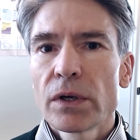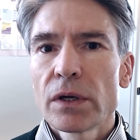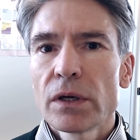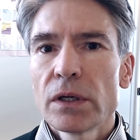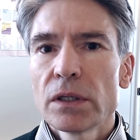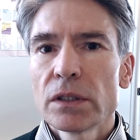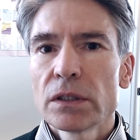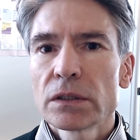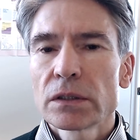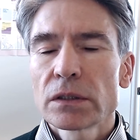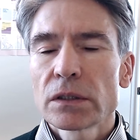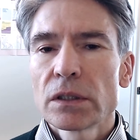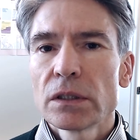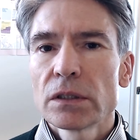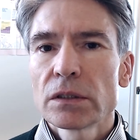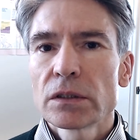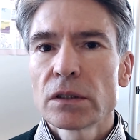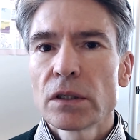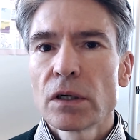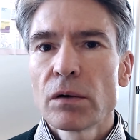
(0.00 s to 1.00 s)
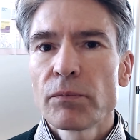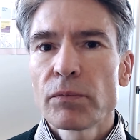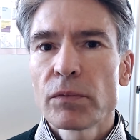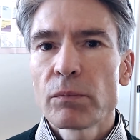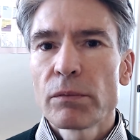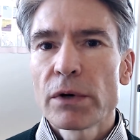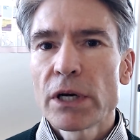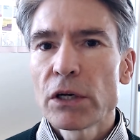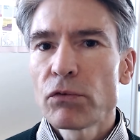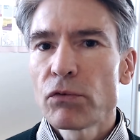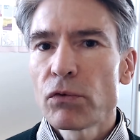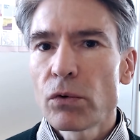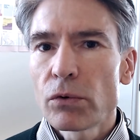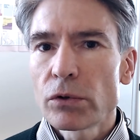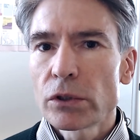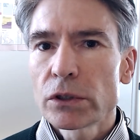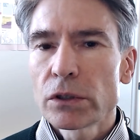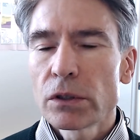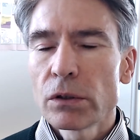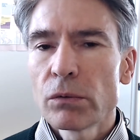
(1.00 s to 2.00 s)
is made
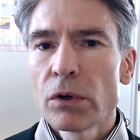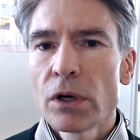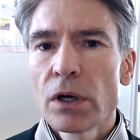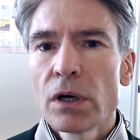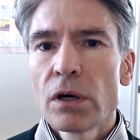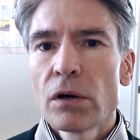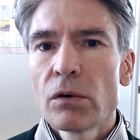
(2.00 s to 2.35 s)
for. So